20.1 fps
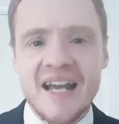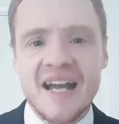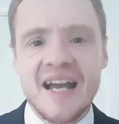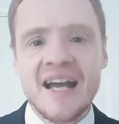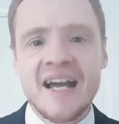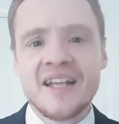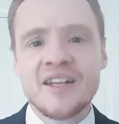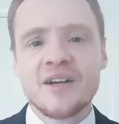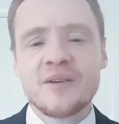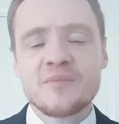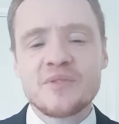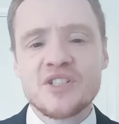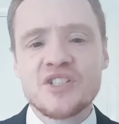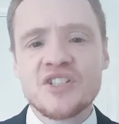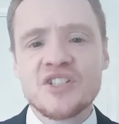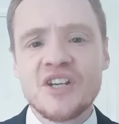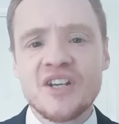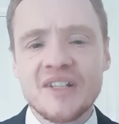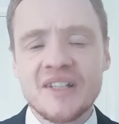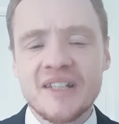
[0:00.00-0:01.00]
and I'm
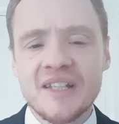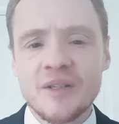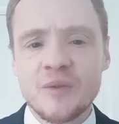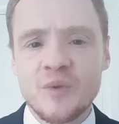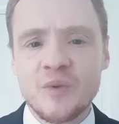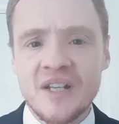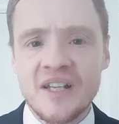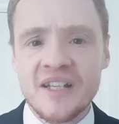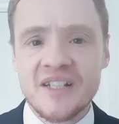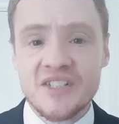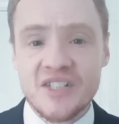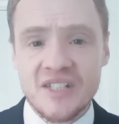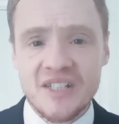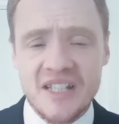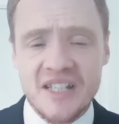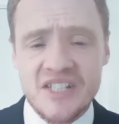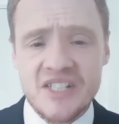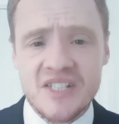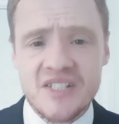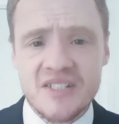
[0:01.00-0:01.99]
certainly willing to
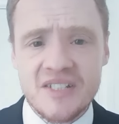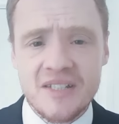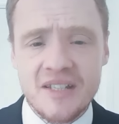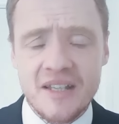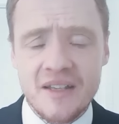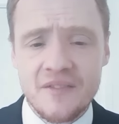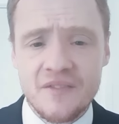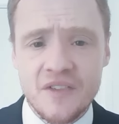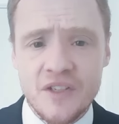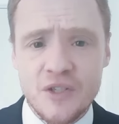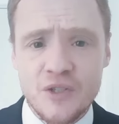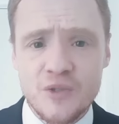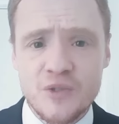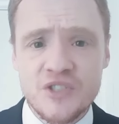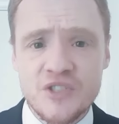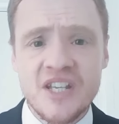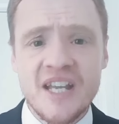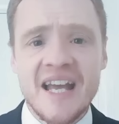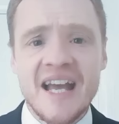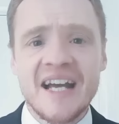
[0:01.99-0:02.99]
listen to their
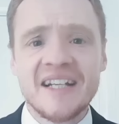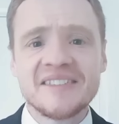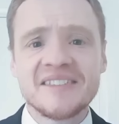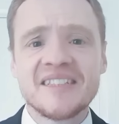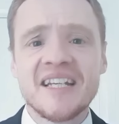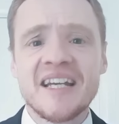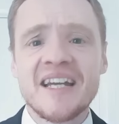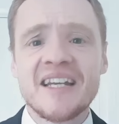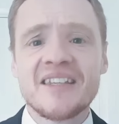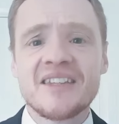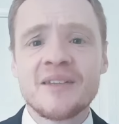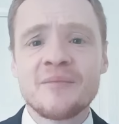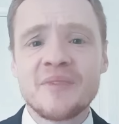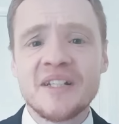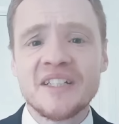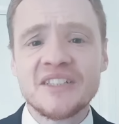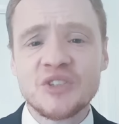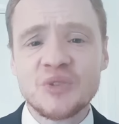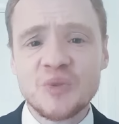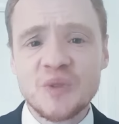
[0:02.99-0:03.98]
views and take them
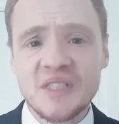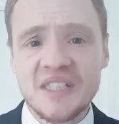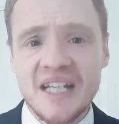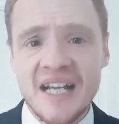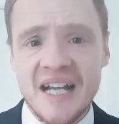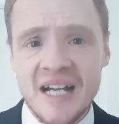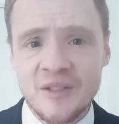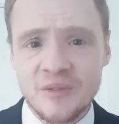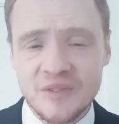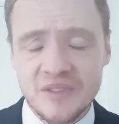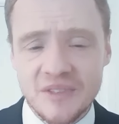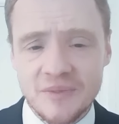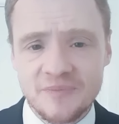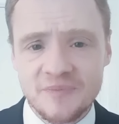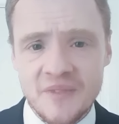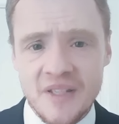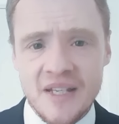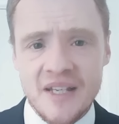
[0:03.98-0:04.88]
into account.